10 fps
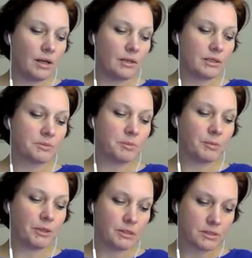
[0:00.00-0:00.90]
In
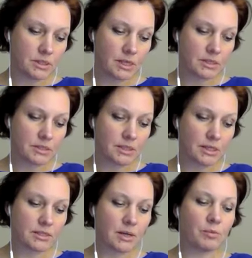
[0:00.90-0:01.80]
experimental studies,
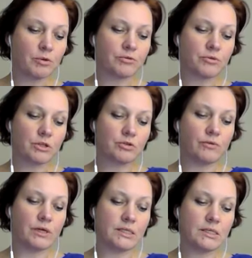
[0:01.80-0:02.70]
examples of threats to
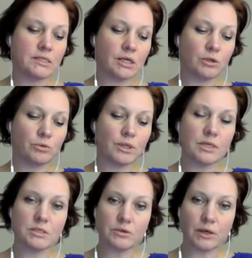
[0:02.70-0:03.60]
validity include
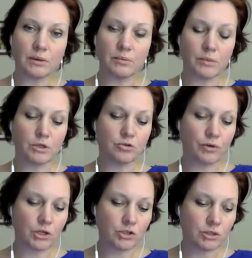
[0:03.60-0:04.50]
history,
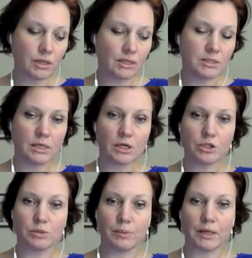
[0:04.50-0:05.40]
maturation, and
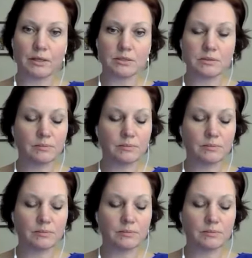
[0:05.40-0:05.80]
selection bias.